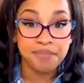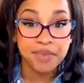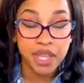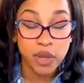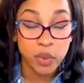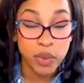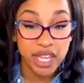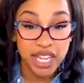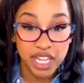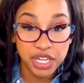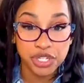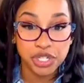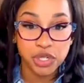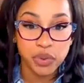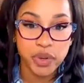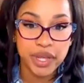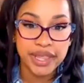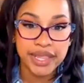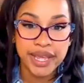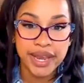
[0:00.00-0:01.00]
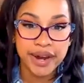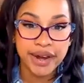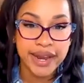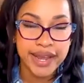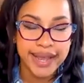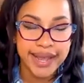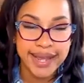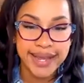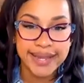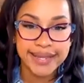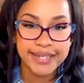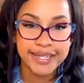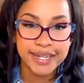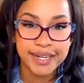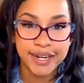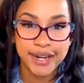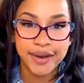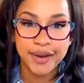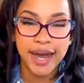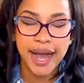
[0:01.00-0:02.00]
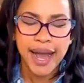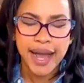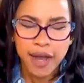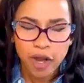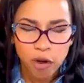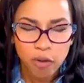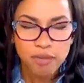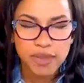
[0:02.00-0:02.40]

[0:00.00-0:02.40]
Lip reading: We get you in there, and I hope